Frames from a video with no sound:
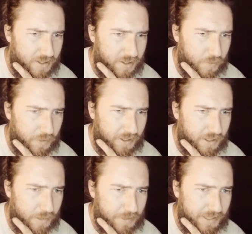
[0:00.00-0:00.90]
And then we can
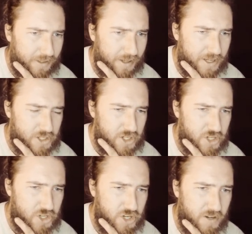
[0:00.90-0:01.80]
come in here and just
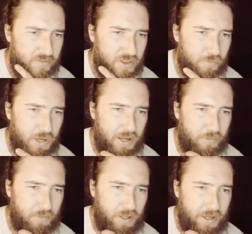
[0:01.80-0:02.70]
shift the
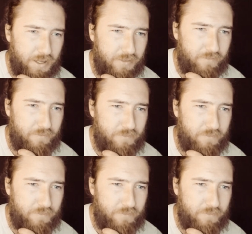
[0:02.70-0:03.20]
bottom line.